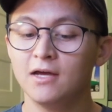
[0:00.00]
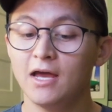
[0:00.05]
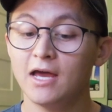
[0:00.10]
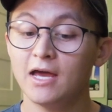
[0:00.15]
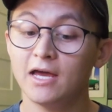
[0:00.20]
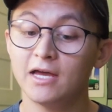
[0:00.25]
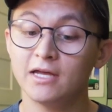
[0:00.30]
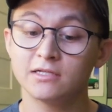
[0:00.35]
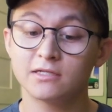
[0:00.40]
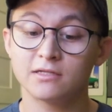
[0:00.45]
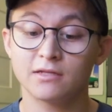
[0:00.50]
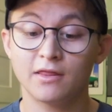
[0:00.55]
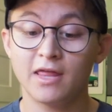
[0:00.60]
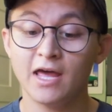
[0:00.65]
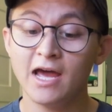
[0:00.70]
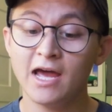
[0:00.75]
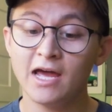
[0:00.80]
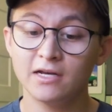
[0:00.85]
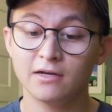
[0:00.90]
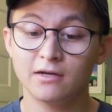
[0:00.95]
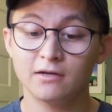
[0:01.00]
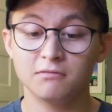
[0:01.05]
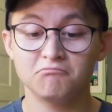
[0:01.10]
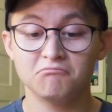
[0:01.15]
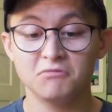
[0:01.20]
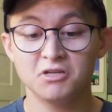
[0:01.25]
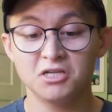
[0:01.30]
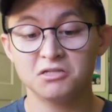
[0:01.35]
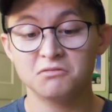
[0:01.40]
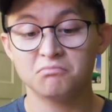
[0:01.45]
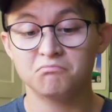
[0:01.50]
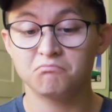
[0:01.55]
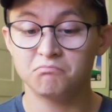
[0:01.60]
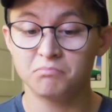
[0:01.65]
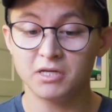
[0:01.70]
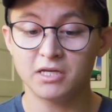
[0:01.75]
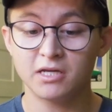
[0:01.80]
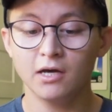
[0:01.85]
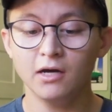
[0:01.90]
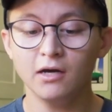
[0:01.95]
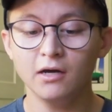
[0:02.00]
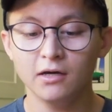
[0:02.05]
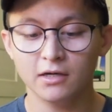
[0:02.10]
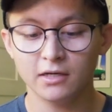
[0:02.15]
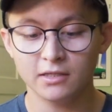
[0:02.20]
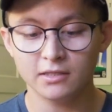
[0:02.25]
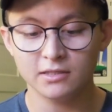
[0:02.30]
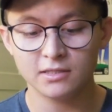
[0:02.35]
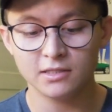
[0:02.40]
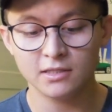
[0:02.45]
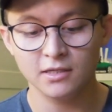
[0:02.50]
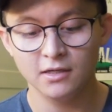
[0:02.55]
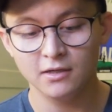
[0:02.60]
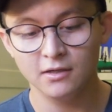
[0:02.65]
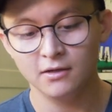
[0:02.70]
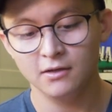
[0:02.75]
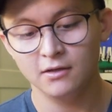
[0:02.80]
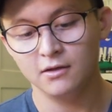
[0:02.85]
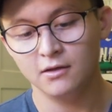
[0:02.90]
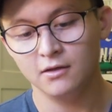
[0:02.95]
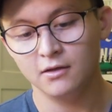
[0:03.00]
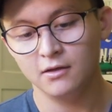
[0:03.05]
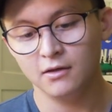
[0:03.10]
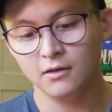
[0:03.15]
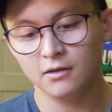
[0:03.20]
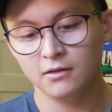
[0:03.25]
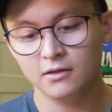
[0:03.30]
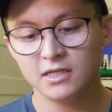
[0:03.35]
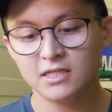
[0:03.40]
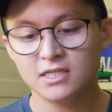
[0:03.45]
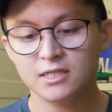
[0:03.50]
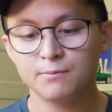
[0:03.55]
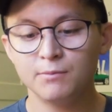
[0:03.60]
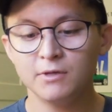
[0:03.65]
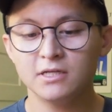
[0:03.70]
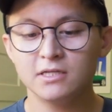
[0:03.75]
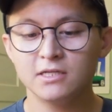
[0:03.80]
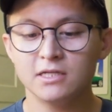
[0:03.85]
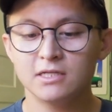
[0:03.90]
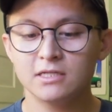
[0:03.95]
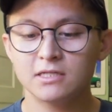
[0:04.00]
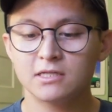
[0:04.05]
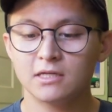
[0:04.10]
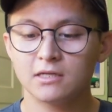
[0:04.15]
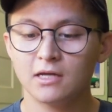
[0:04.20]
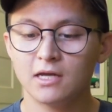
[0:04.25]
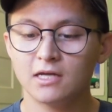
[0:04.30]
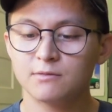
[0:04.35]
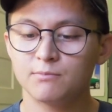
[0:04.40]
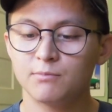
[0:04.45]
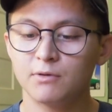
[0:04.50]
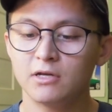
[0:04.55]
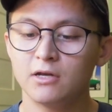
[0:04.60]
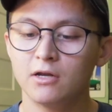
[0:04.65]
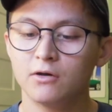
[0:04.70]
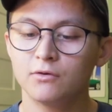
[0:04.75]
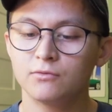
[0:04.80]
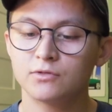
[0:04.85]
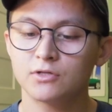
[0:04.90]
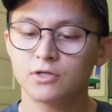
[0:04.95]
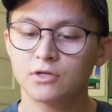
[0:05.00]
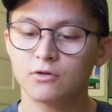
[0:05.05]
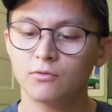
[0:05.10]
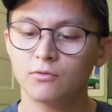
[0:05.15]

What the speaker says: And that is because this species has been known to